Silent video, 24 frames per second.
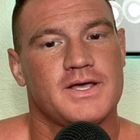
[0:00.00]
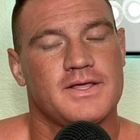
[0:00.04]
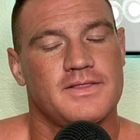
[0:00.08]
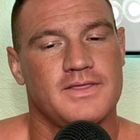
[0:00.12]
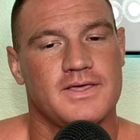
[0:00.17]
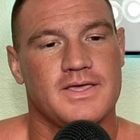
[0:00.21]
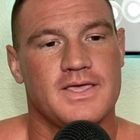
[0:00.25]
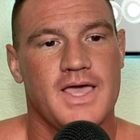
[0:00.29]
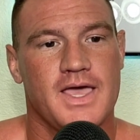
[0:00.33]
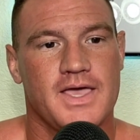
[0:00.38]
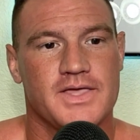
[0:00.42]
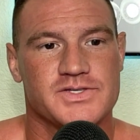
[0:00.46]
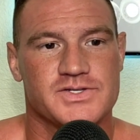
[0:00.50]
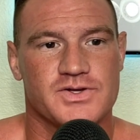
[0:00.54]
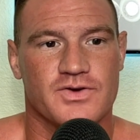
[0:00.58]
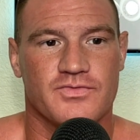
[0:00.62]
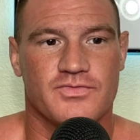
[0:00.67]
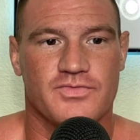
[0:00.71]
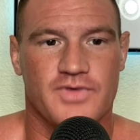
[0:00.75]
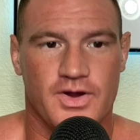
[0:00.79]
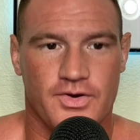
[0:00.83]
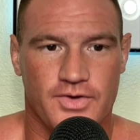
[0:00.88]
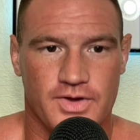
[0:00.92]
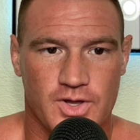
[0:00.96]
The gains are
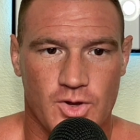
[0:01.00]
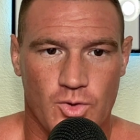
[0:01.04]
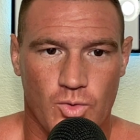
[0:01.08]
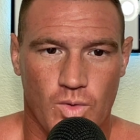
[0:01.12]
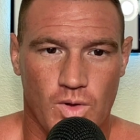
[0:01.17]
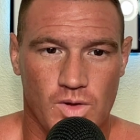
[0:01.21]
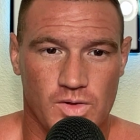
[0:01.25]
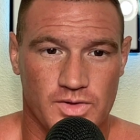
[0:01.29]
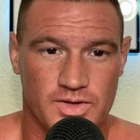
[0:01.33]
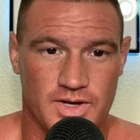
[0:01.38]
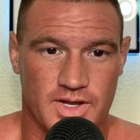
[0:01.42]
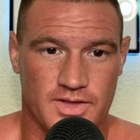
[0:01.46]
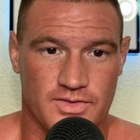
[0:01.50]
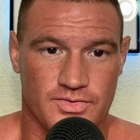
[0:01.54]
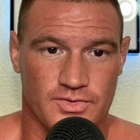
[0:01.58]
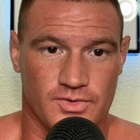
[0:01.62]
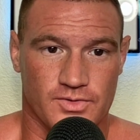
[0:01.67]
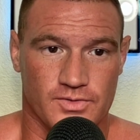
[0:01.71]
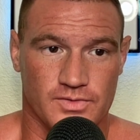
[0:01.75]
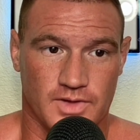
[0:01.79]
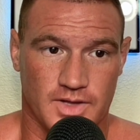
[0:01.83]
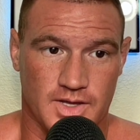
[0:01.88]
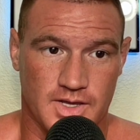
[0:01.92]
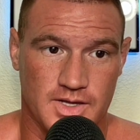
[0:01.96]
very quality and they're
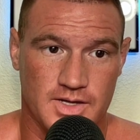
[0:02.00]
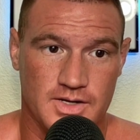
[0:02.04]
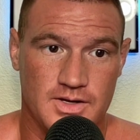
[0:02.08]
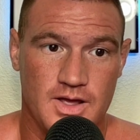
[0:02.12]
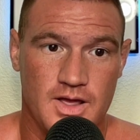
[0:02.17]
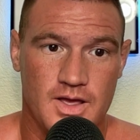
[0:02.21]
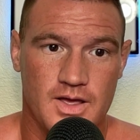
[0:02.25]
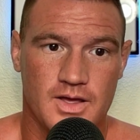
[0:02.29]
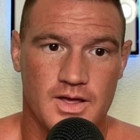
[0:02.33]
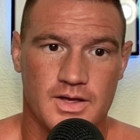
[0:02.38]
lean.